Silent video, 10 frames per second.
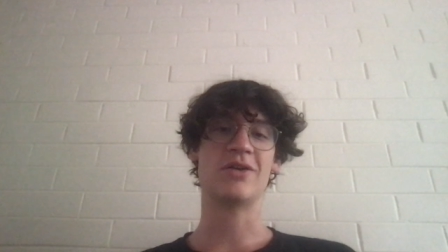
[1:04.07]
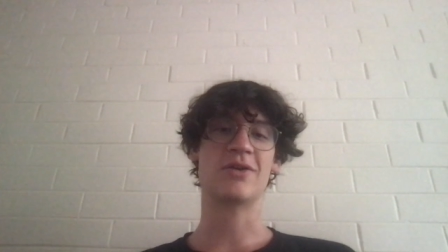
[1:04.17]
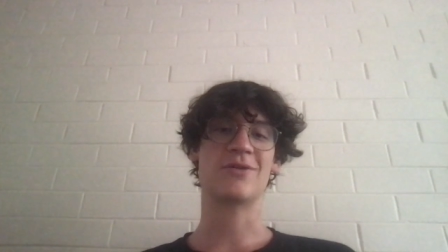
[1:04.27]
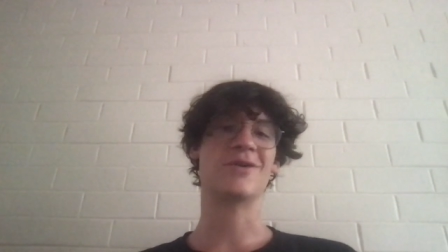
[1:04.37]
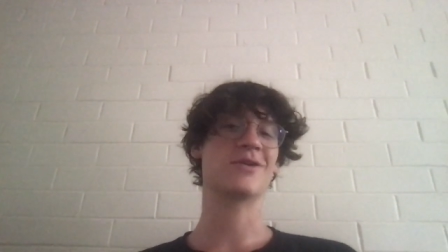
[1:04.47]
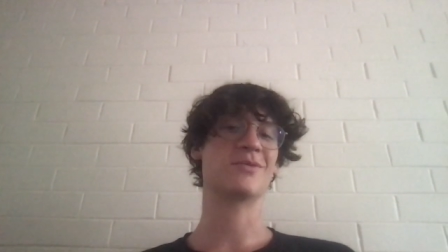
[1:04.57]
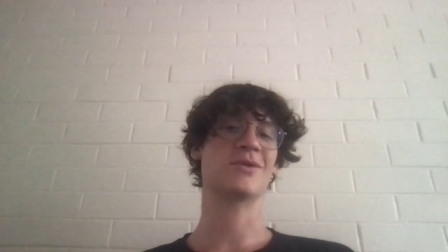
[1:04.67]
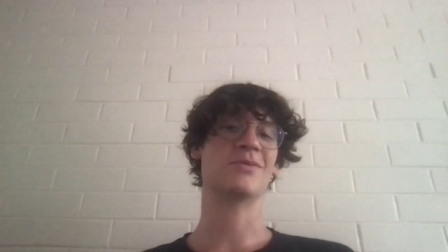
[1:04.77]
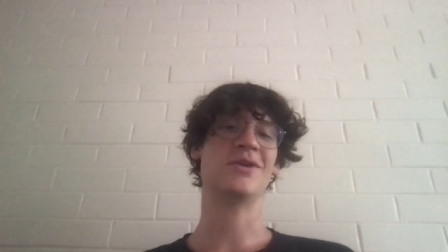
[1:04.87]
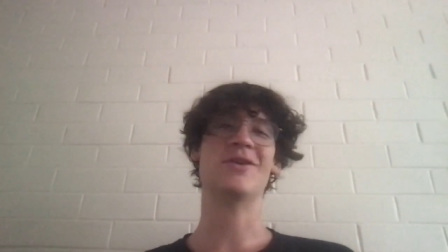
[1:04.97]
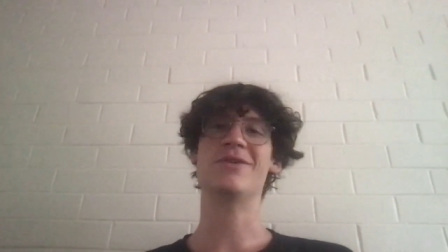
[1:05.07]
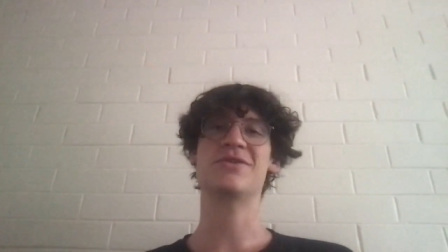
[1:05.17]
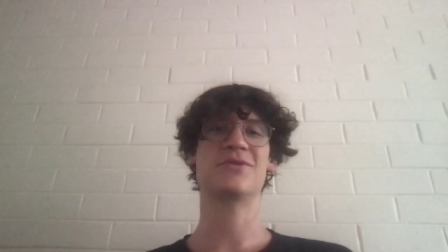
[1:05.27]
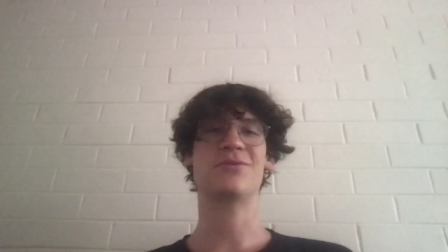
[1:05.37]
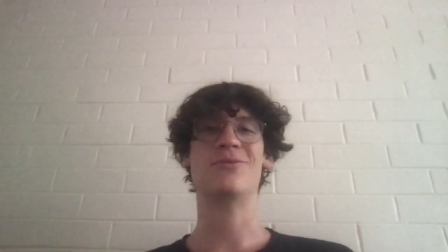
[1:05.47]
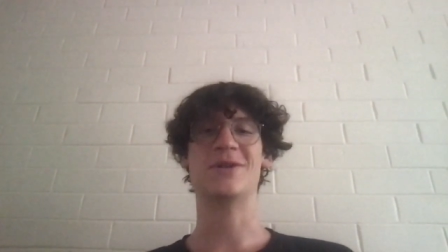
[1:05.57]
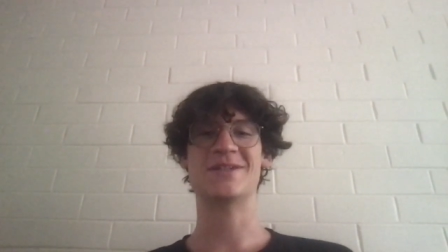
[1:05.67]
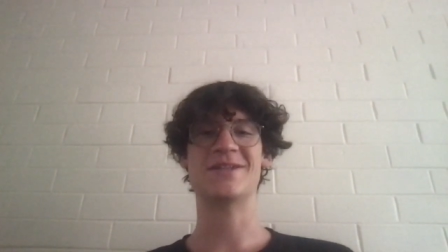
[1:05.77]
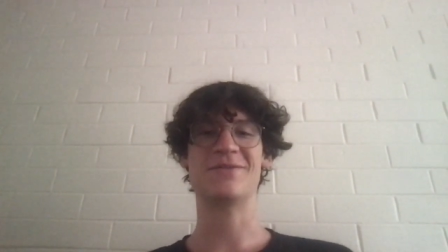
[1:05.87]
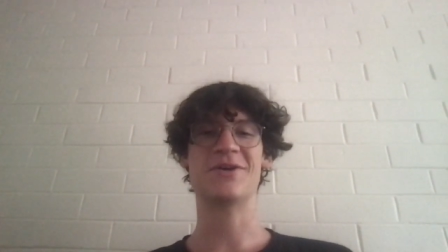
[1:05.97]
on quantum computers
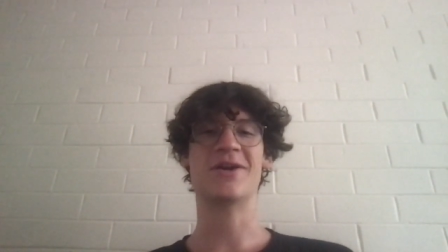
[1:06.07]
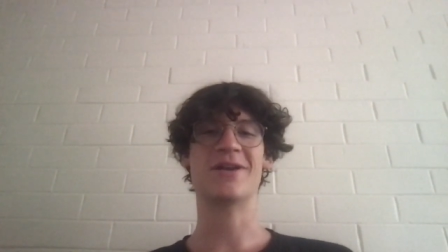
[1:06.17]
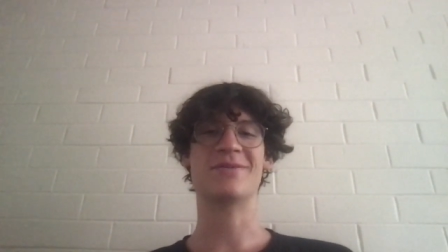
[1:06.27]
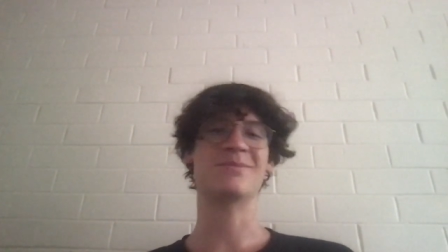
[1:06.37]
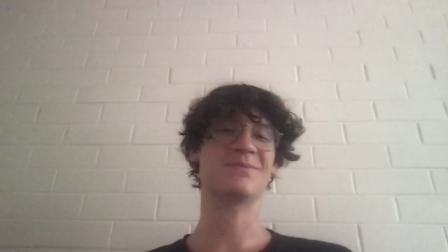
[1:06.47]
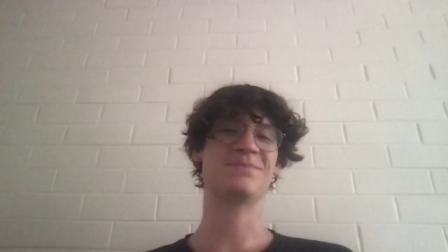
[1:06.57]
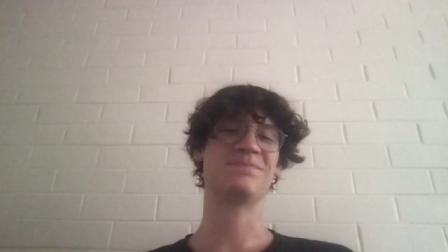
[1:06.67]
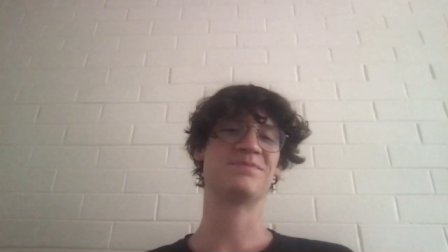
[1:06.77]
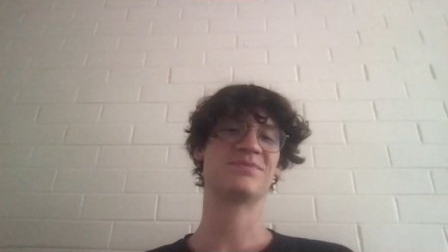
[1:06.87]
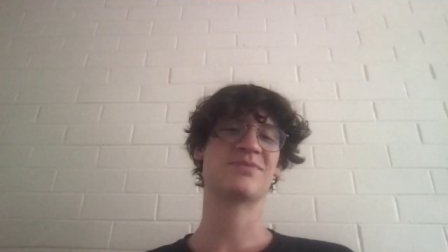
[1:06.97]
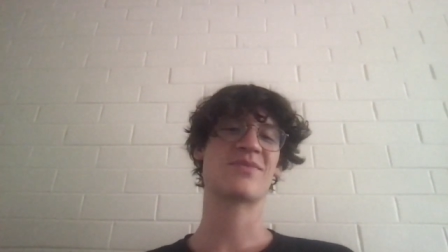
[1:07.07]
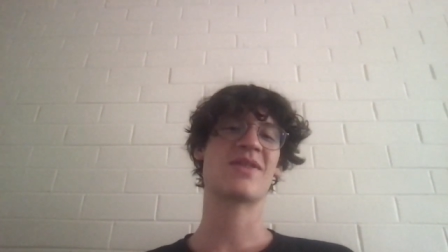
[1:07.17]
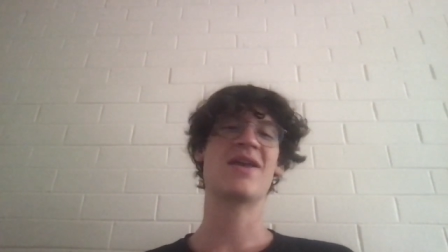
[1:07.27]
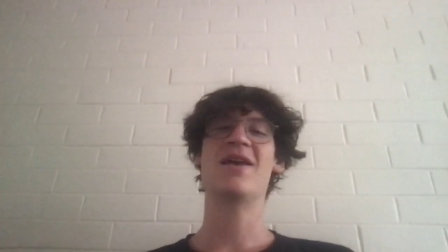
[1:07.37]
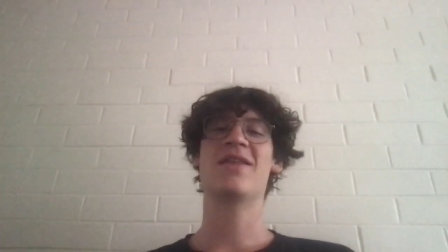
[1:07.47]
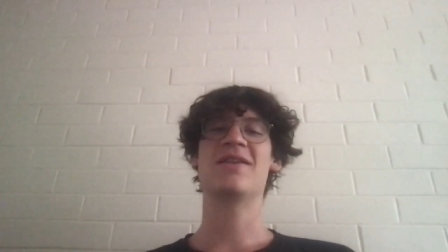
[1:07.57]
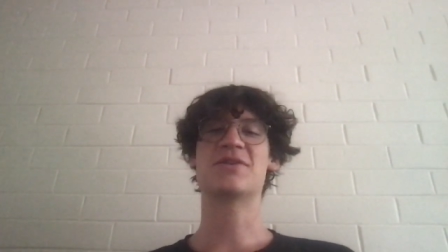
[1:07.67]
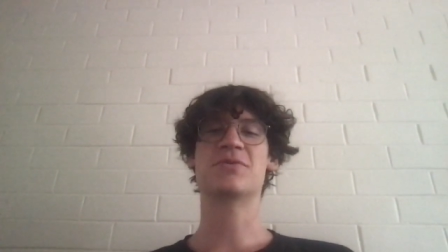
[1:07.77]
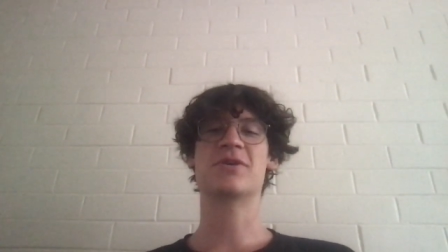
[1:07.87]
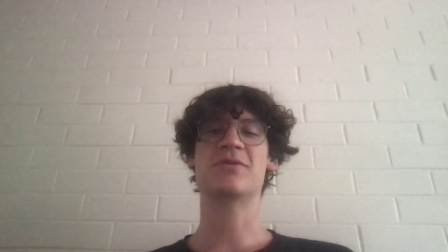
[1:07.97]
once they've caught up.
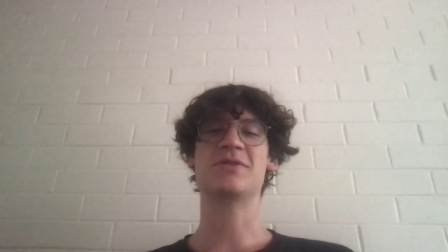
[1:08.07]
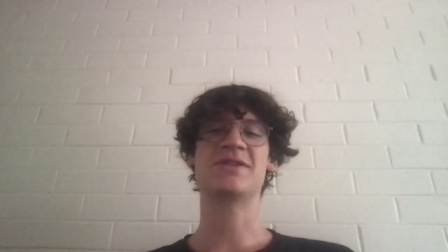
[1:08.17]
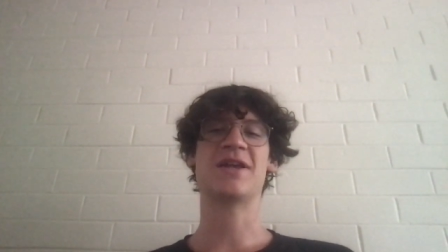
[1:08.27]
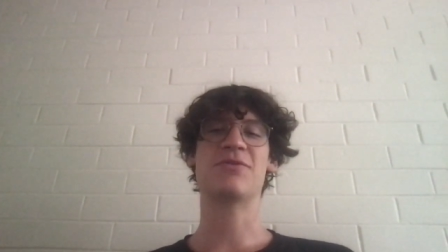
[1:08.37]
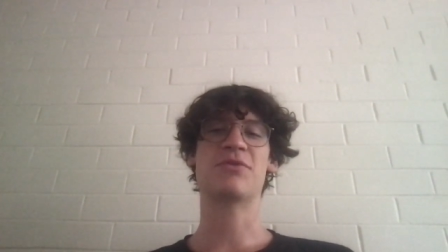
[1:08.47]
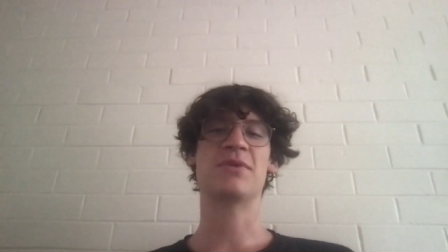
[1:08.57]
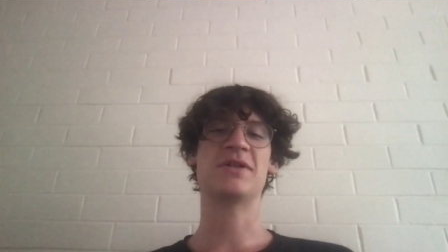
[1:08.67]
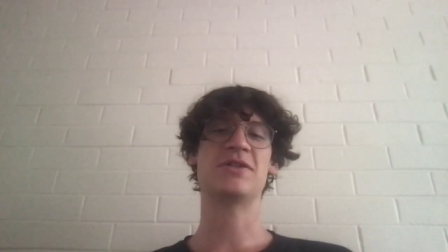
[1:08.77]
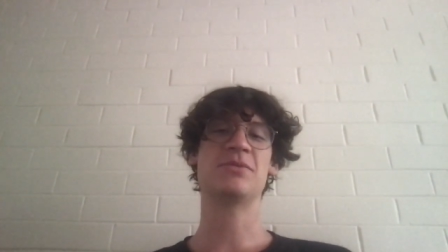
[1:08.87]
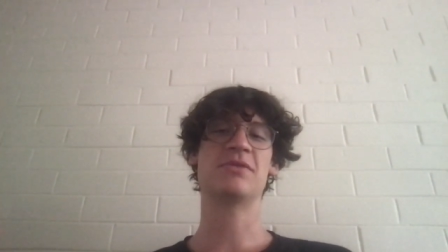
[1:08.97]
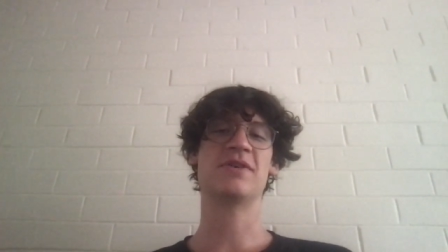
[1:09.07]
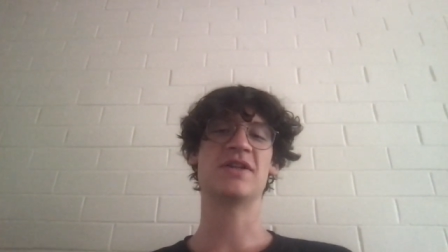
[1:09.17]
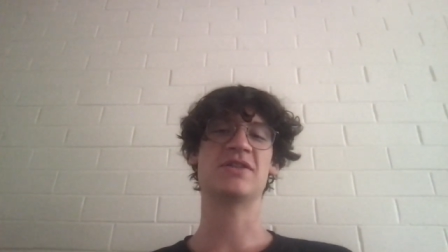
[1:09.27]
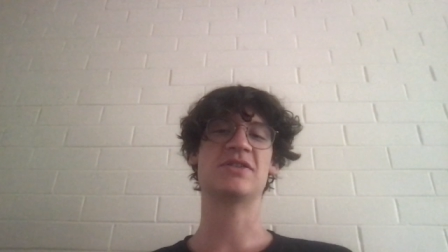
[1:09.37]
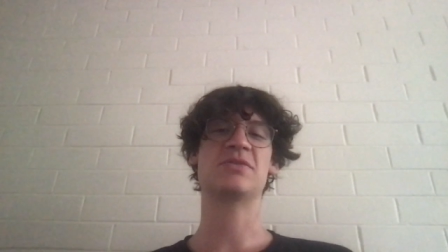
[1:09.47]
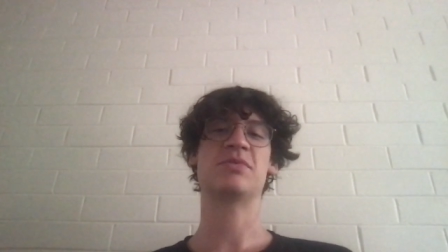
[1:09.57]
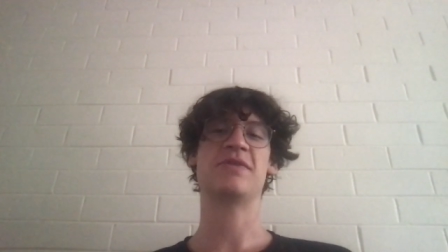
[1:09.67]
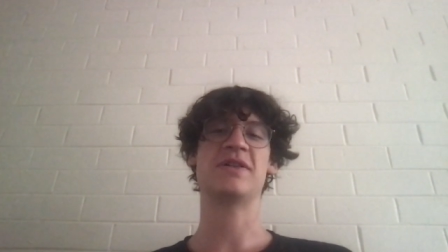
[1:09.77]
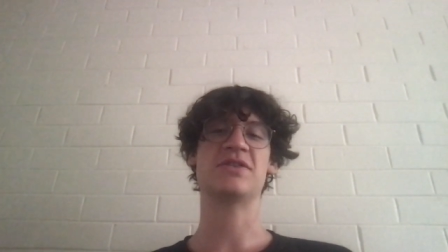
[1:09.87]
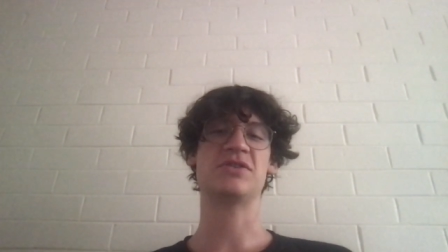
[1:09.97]
This work was done with my supervisors
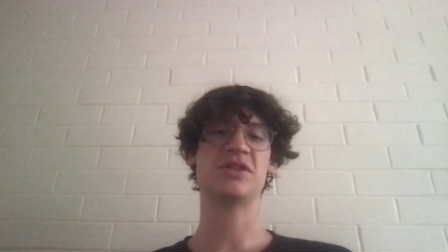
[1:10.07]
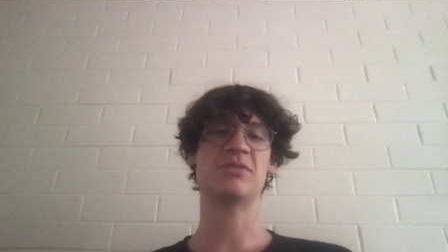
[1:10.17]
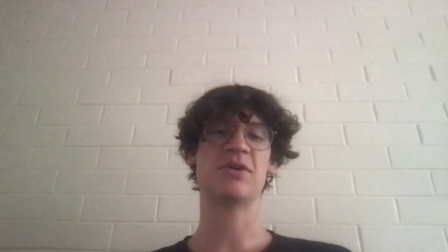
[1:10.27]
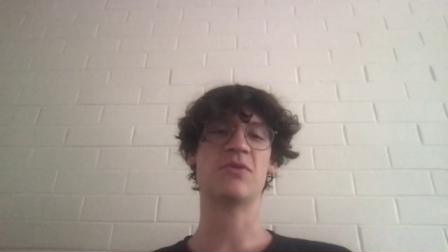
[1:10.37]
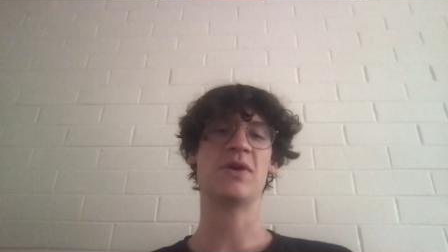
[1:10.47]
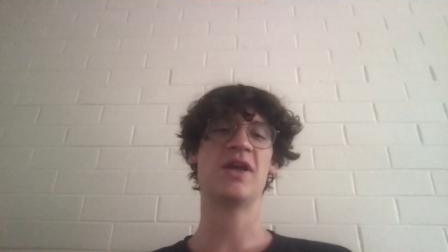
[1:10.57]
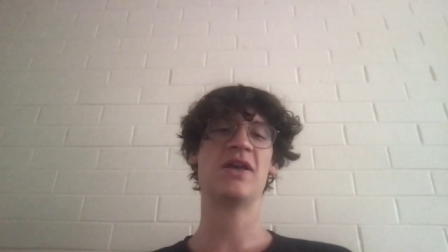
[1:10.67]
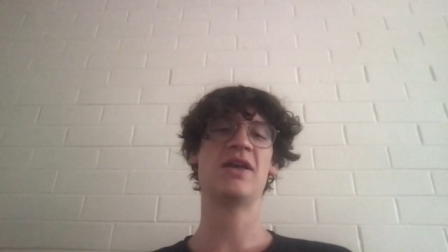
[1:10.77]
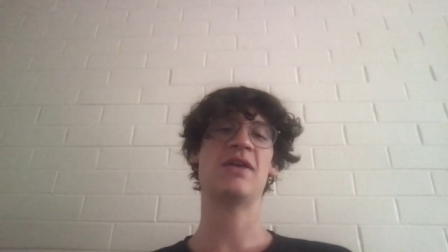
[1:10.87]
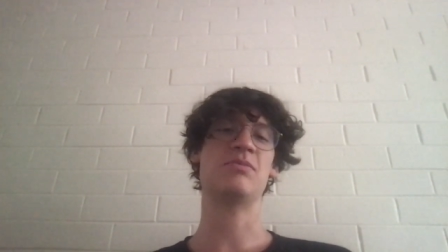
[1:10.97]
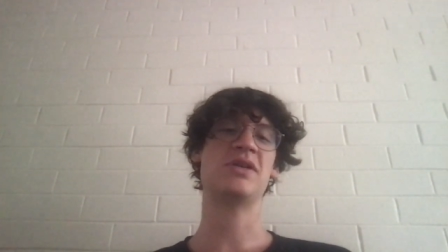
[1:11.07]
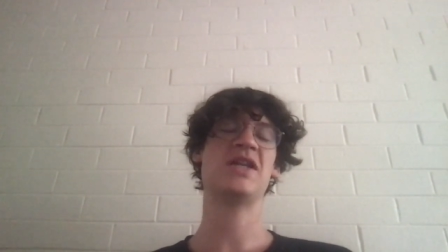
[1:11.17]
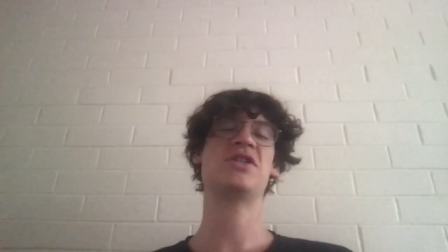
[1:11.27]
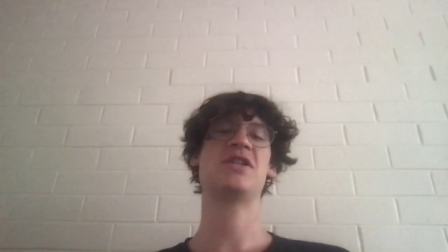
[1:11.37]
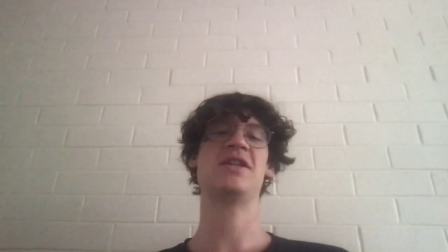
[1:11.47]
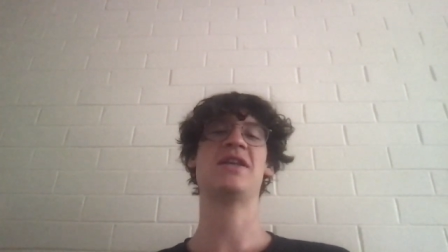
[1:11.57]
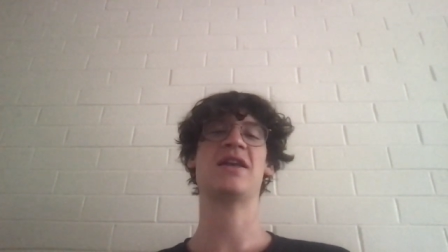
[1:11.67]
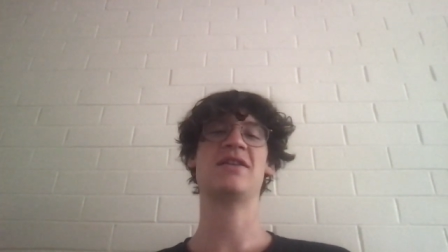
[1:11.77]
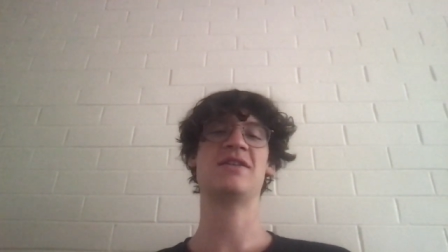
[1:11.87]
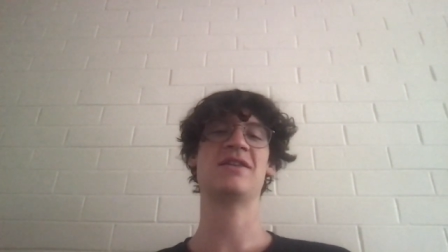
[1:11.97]
Professor Jingbo Wang and PhD
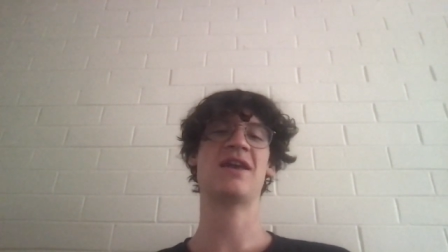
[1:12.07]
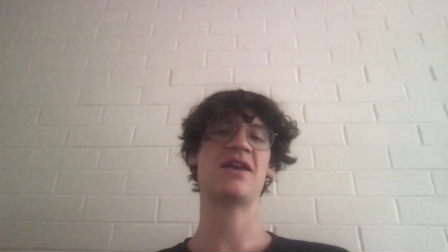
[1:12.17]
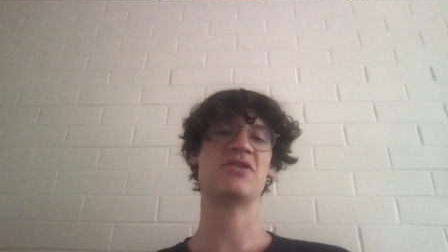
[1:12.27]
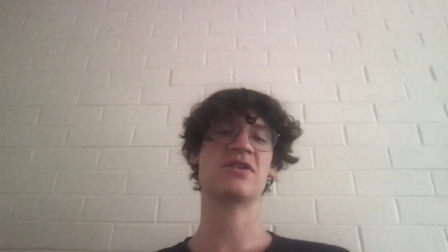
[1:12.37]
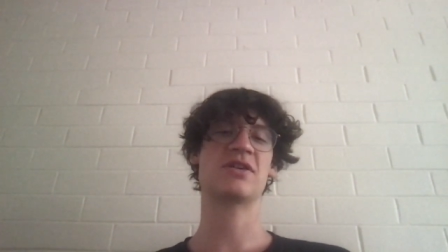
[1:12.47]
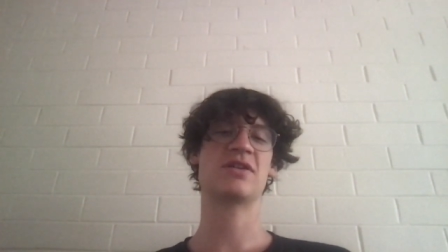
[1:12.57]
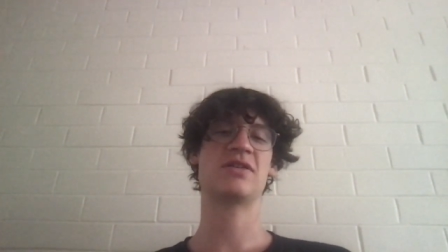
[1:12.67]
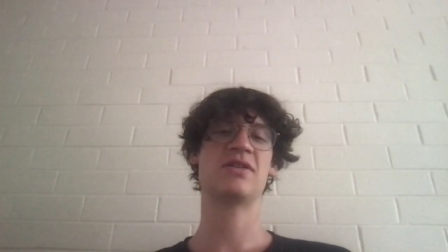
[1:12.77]
candidate Edric.